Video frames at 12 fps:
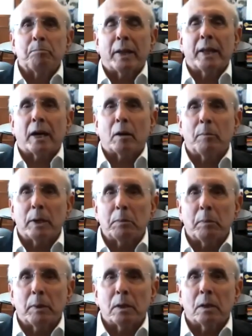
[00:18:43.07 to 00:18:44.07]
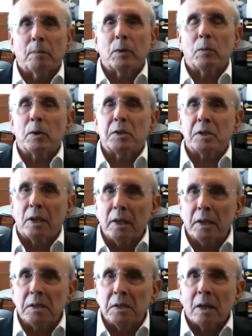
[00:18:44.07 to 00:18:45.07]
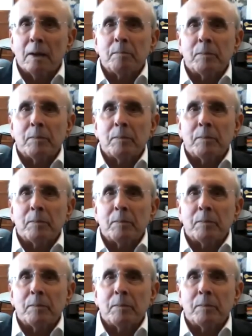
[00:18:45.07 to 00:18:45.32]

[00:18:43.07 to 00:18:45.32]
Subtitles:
by the commitment, resilience,